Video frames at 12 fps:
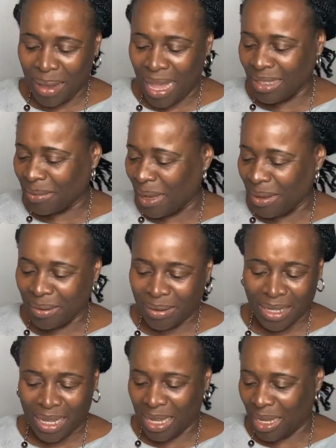has us
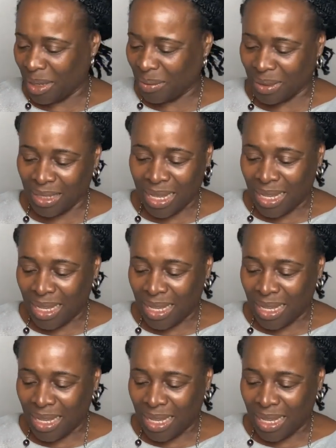here,